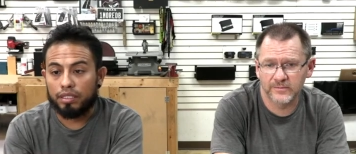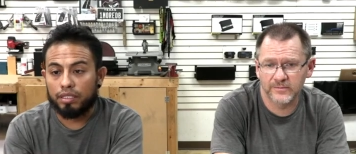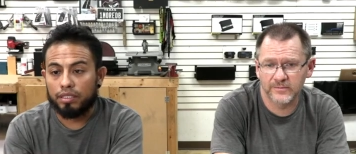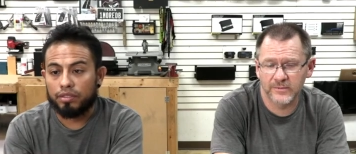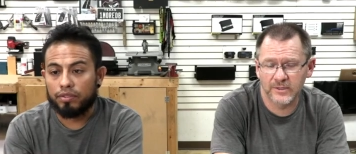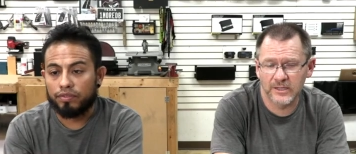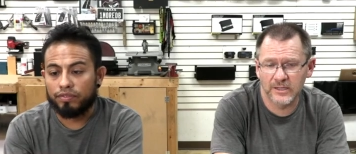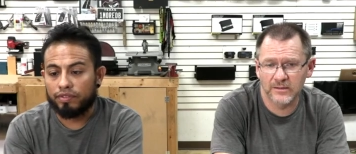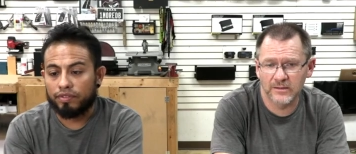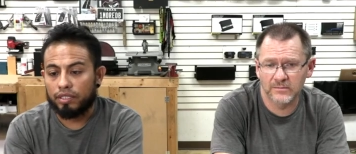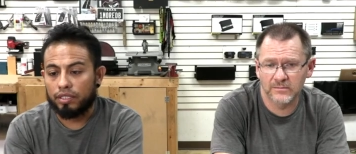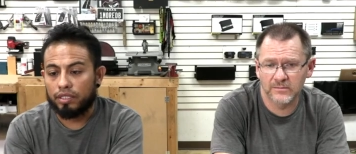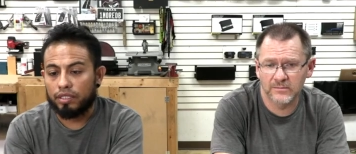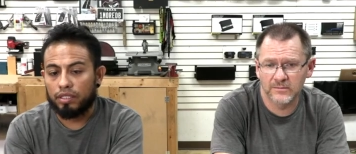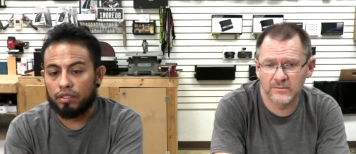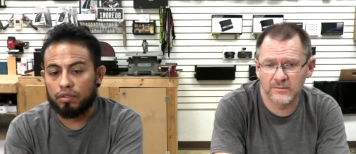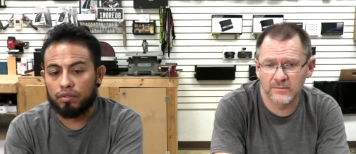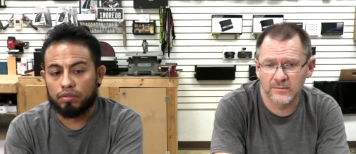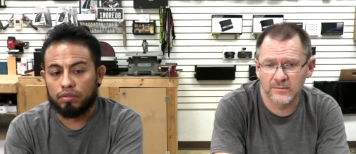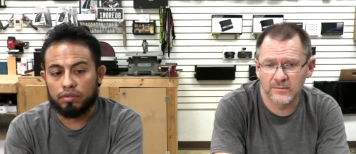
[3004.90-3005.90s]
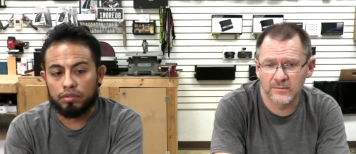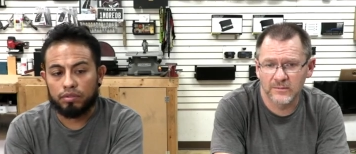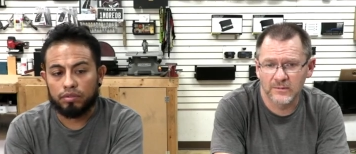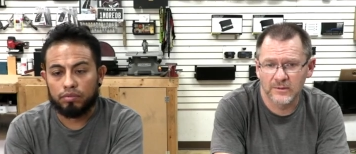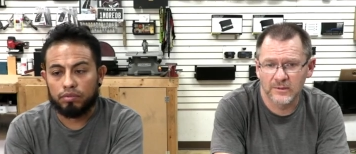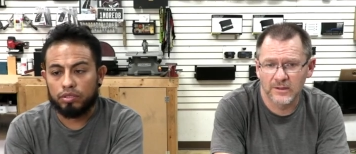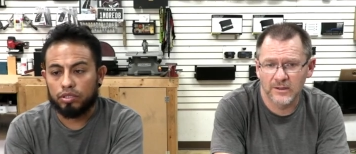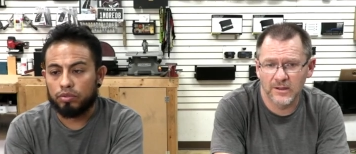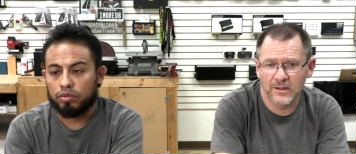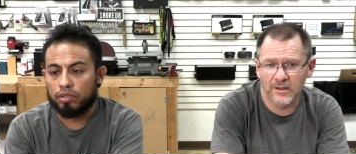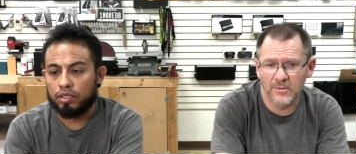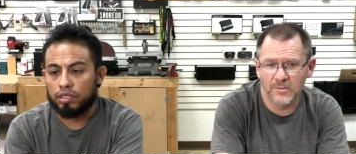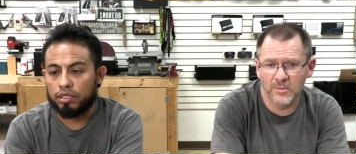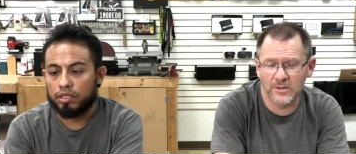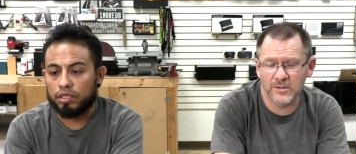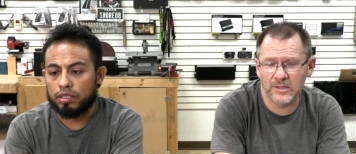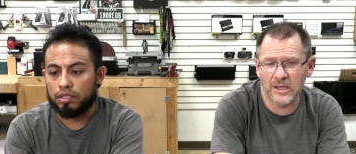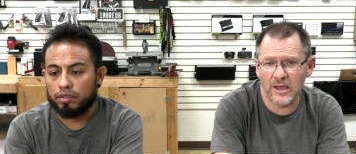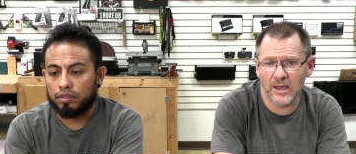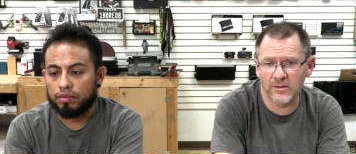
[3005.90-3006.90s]
Speaker 1: Yeah, I can find out. Which
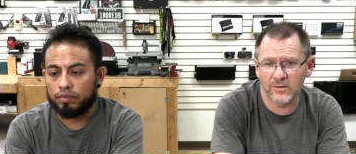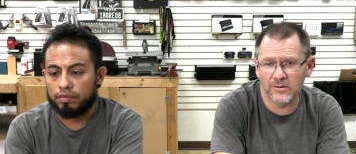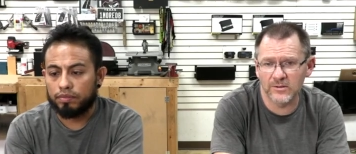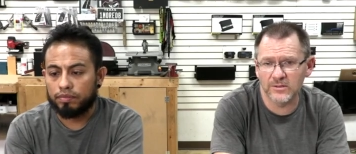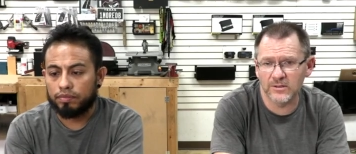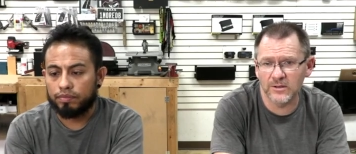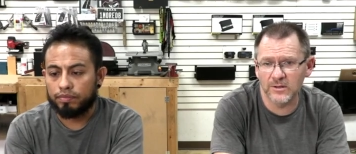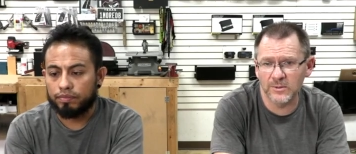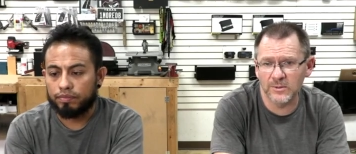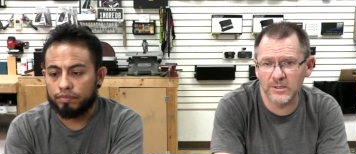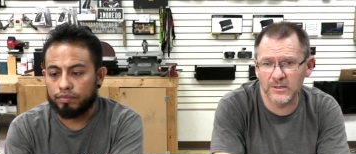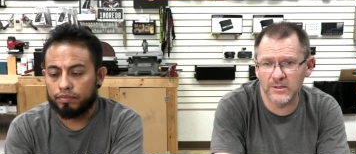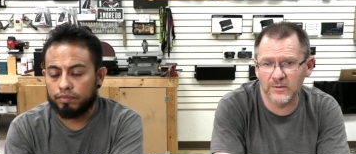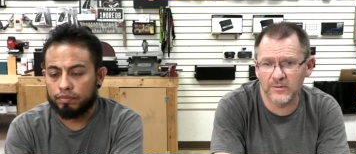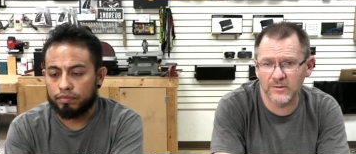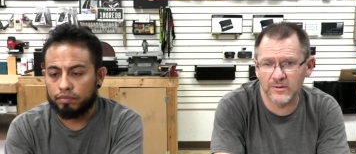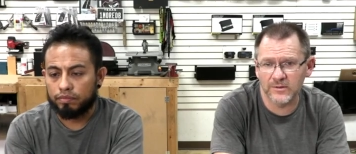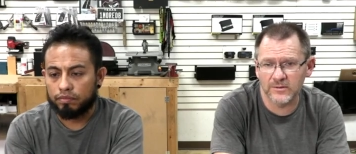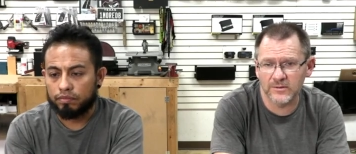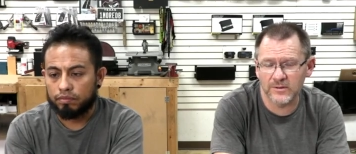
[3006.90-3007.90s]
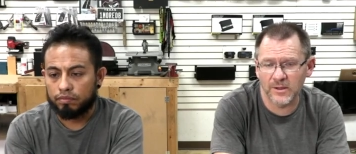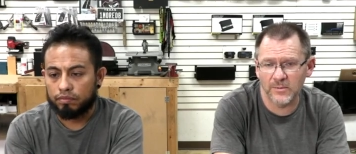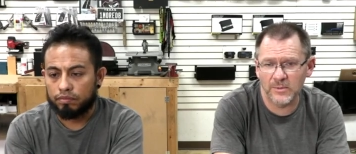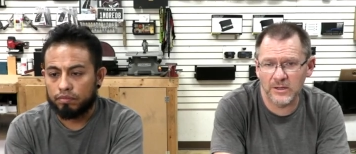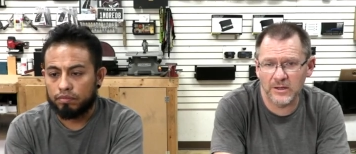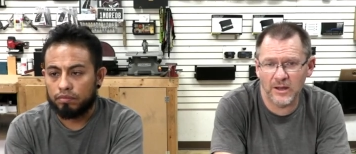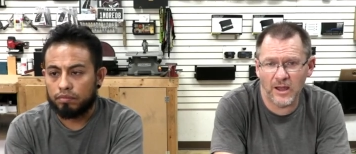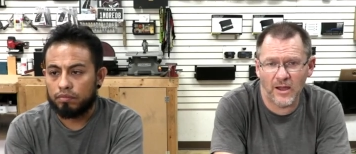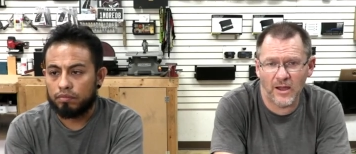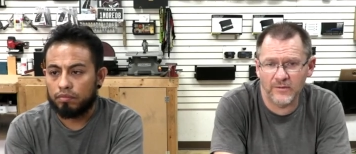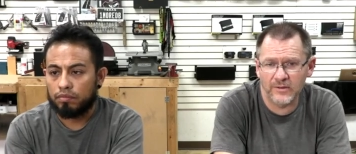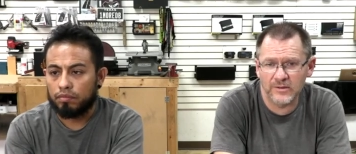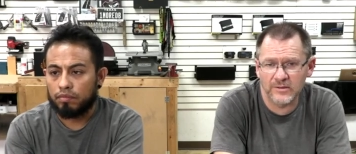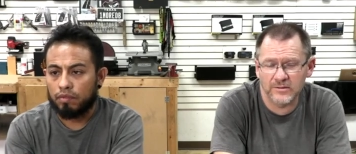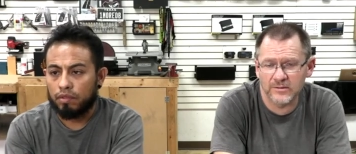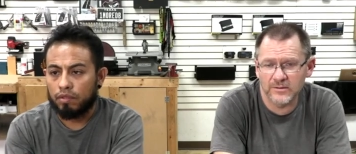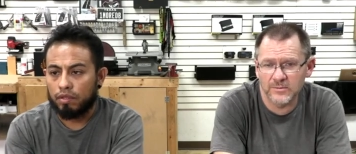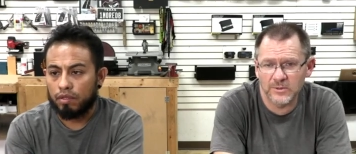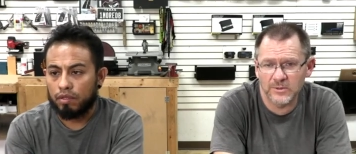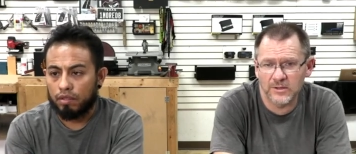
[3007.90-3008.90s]
but yeah, there is going to be a difference. I mean,
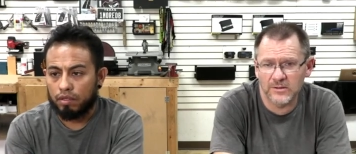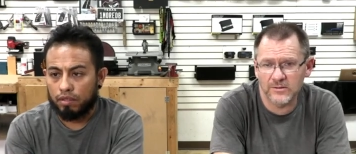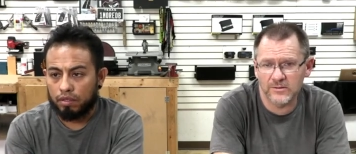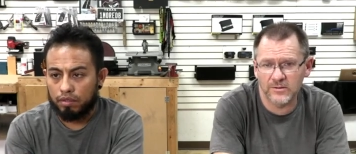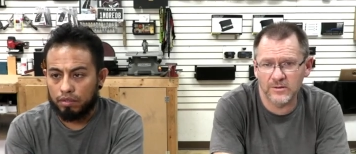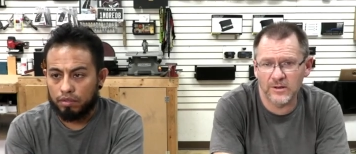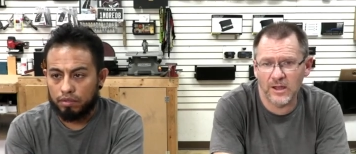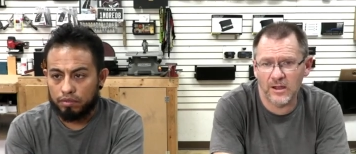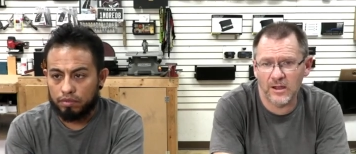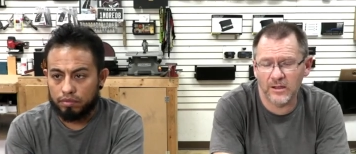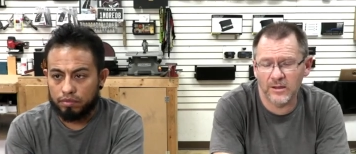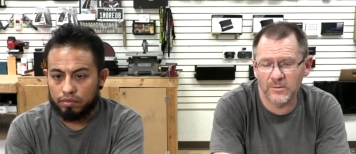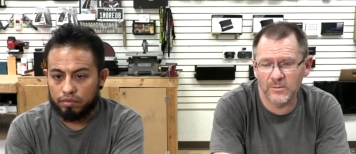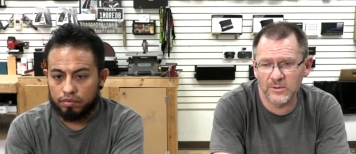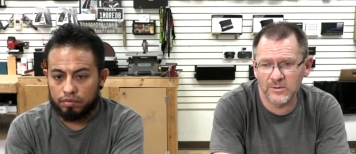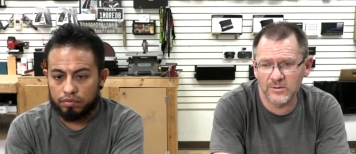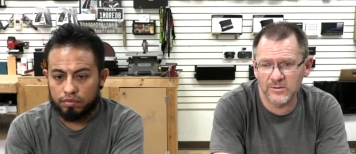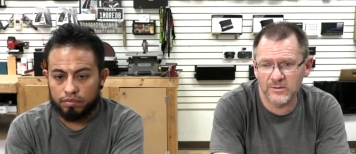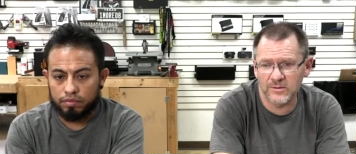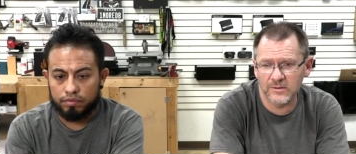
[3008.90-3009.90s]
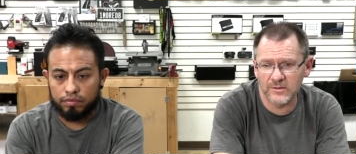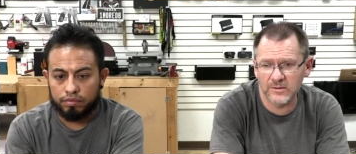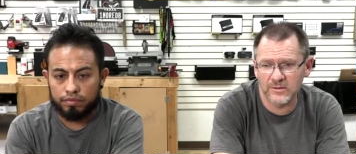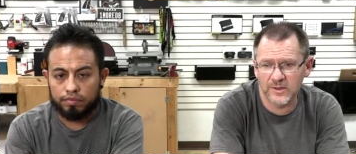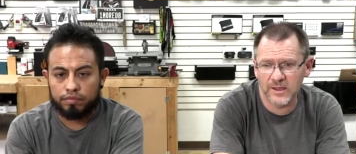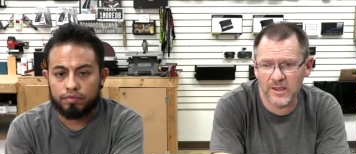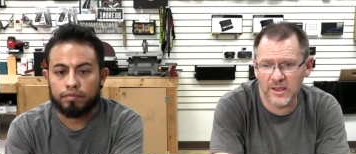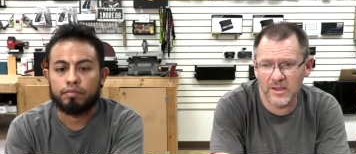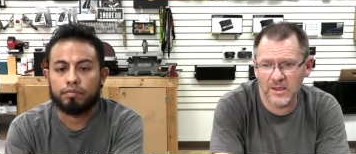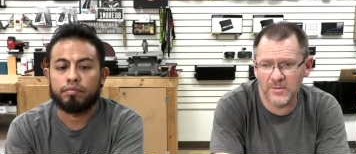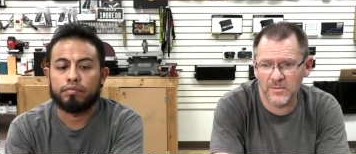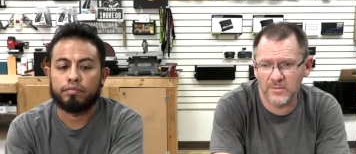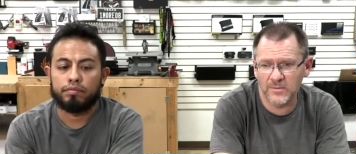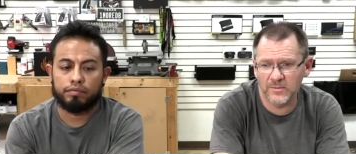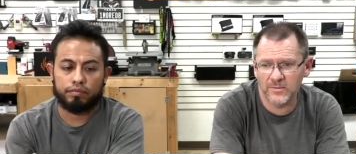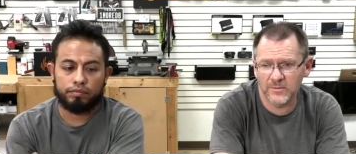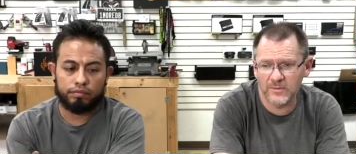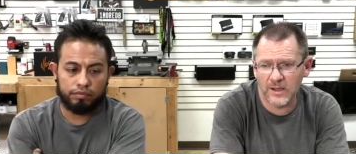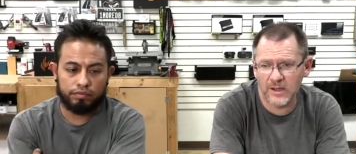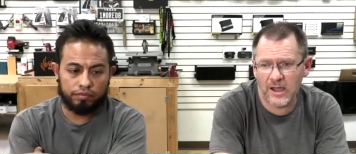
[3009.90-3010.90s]
obviously, because they're not going to be using the
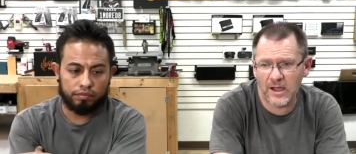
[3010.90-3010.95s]
same